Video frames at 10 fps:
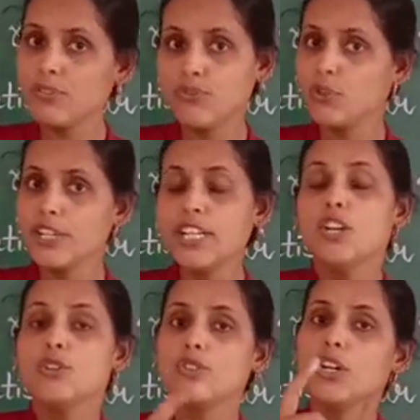food.
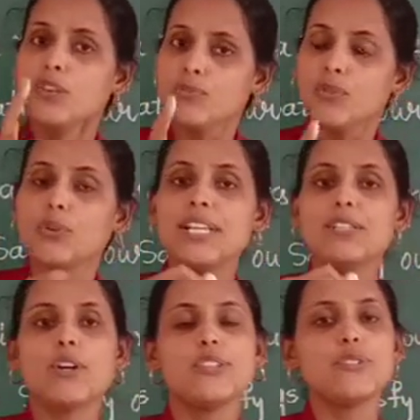So food
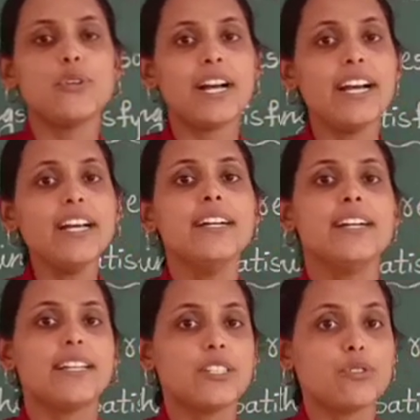is also
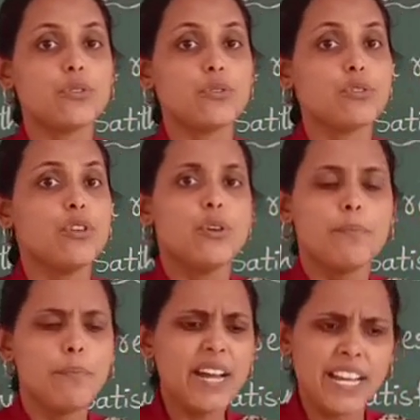a resource.
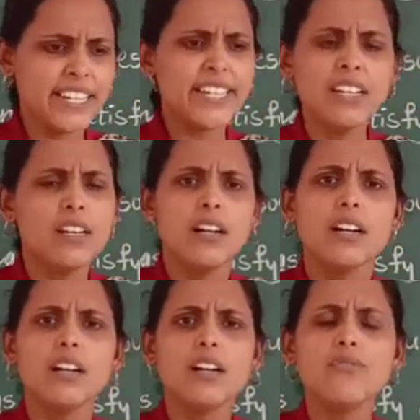But
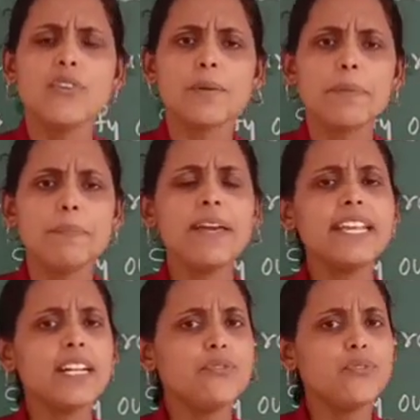for
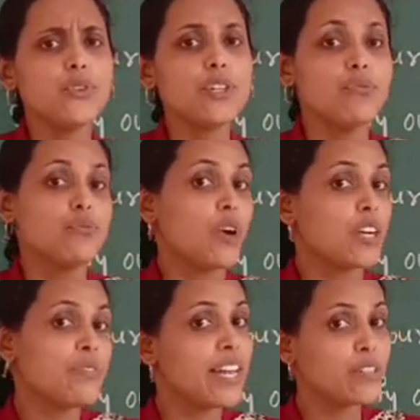preparing a food,
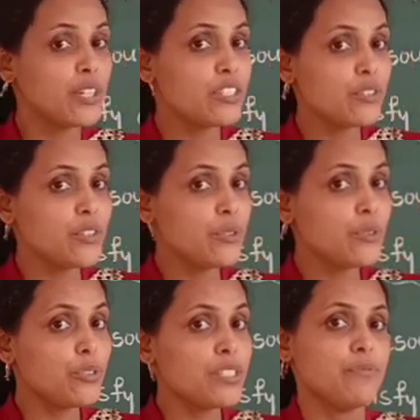what we are going to
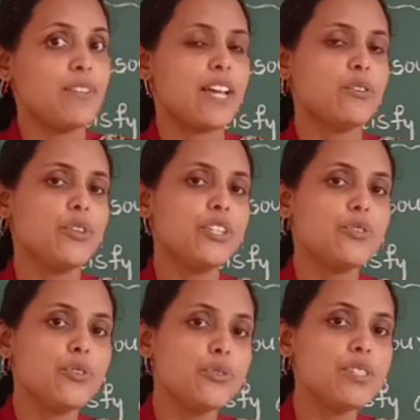use? We are going
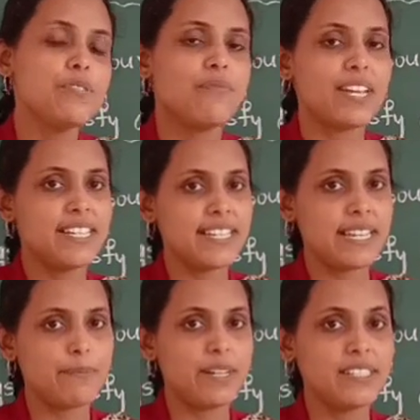to use
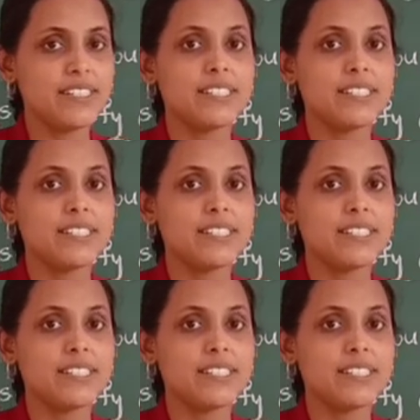vegetables,